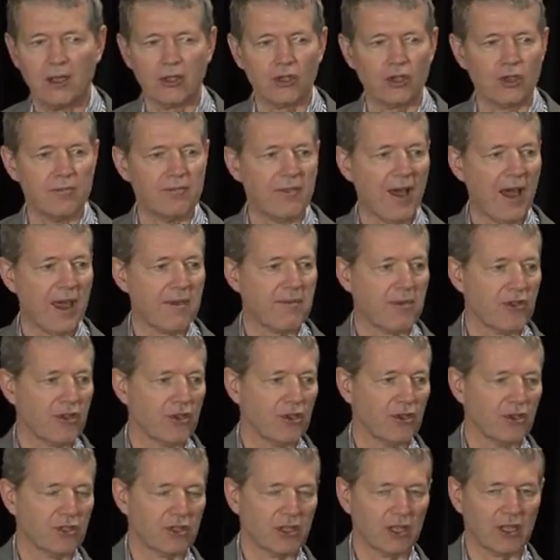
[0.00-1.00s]
You may be
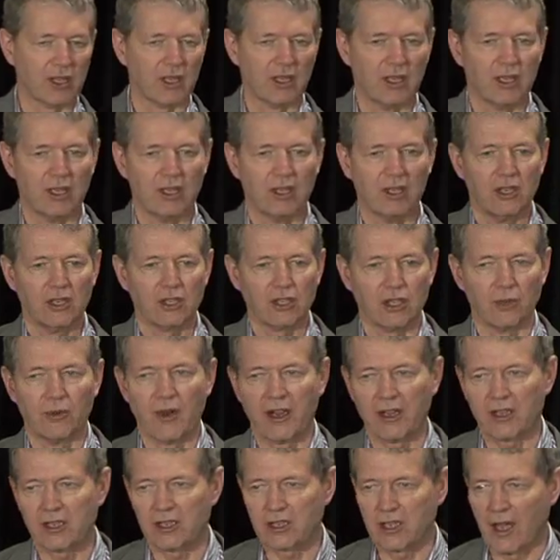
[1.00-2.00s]
using
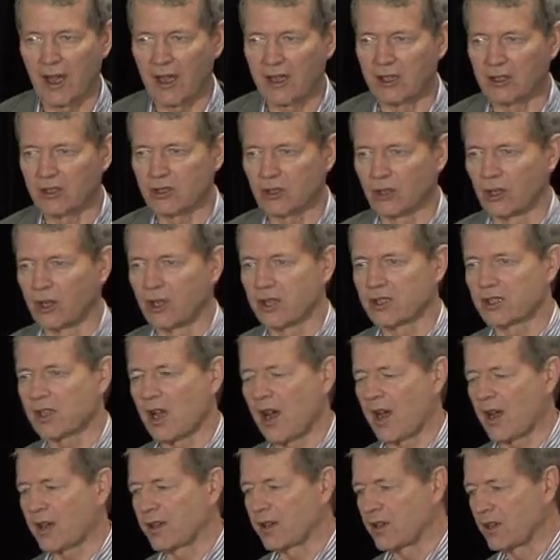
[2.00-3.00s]
direct sales, although it's
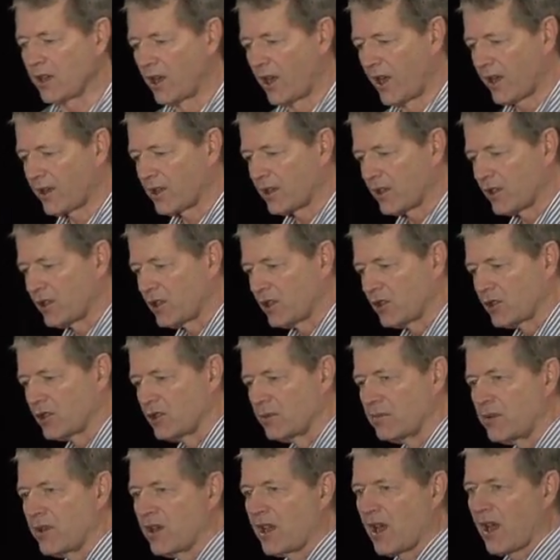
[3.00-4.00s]
hardly likely that
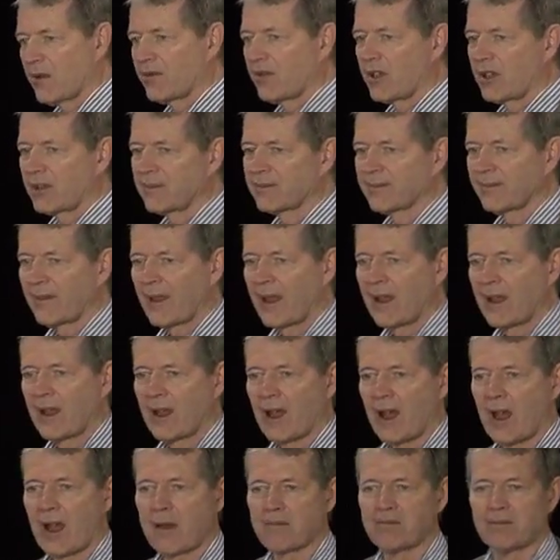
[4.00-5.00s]
you'll be having
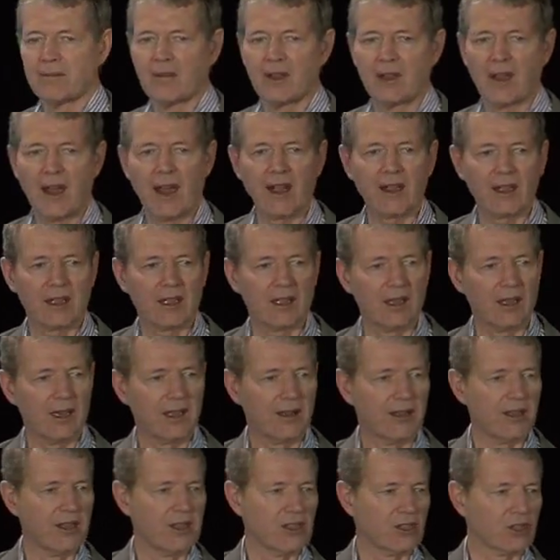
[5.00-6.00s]

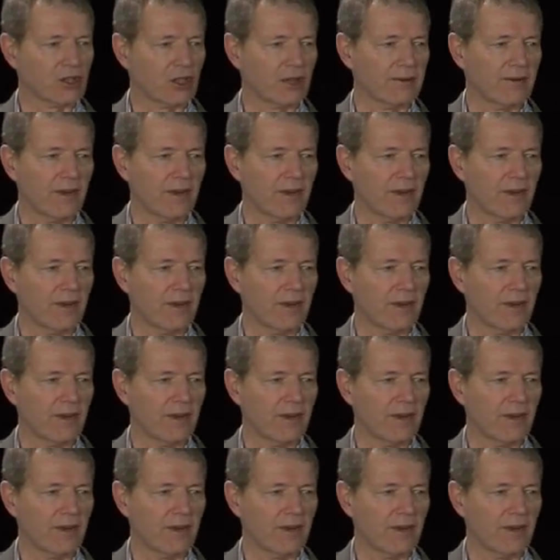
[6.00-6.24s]
the sort